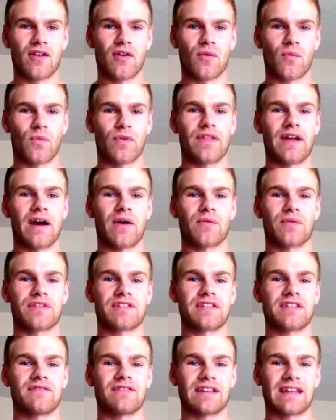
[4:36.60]
without
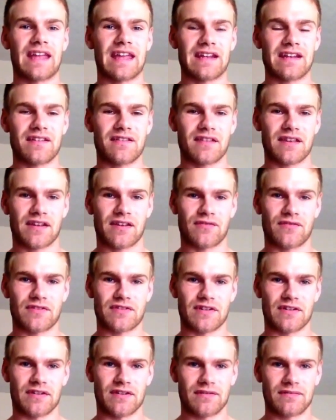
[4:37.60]
receiving anything in
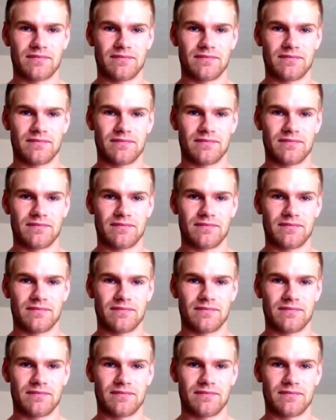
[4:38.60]
return?